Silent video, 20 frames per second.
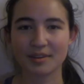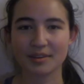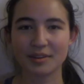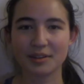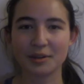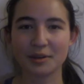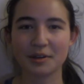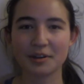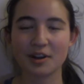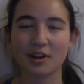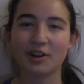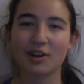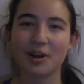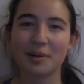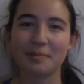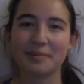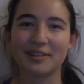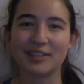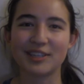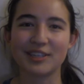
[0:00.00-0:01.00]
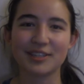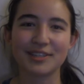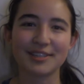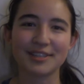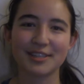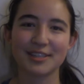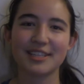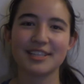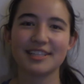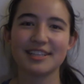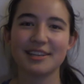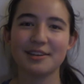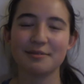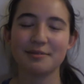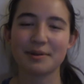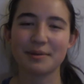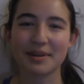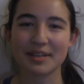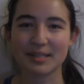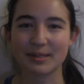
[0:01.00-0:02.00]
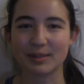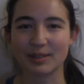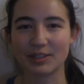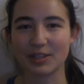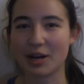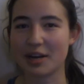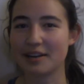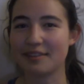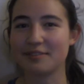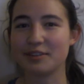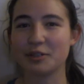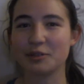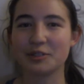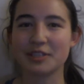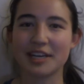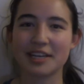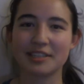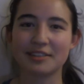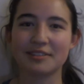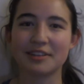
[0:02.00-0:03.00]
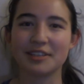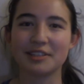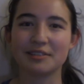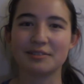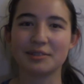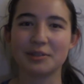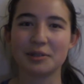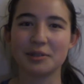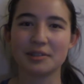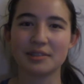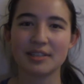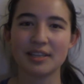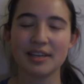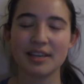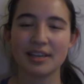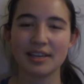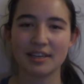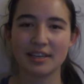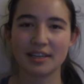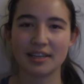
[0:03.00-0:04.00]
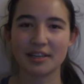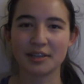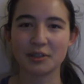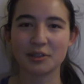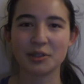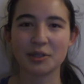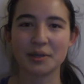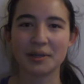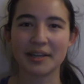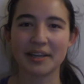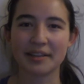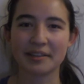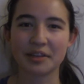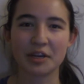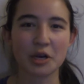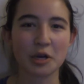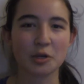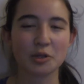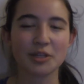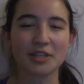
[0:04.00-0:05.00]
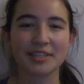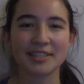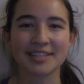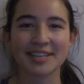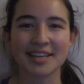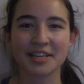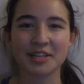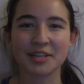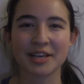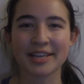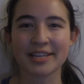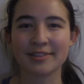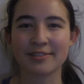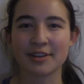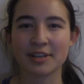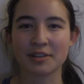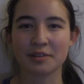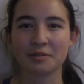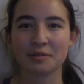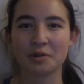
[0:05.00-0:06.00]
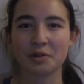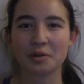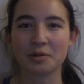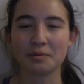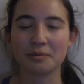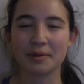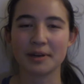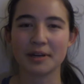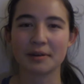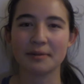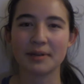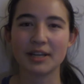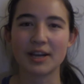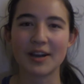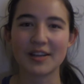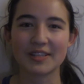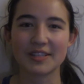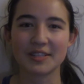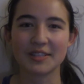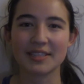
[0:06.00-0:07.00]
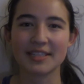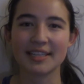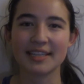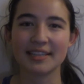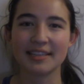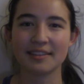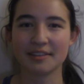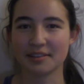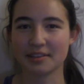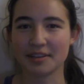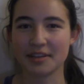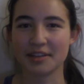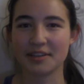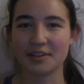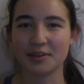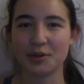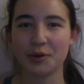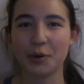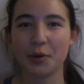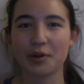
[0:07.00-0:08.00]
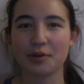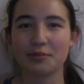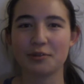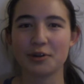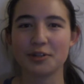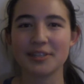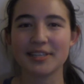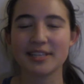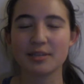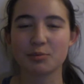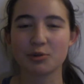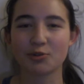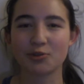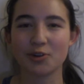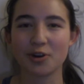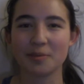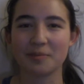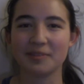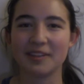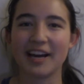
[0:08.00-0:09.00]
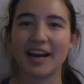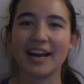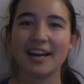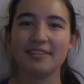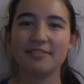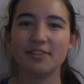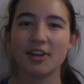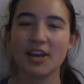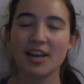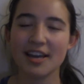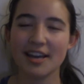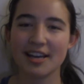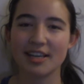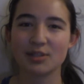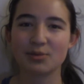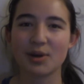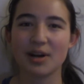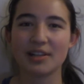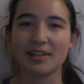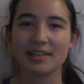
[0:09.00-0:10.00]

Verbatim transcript: During our competition season, we went to a lot of new jazz festivals, including the Oceanside Jazz Festival, where we got to see the New York Voices perform live, as well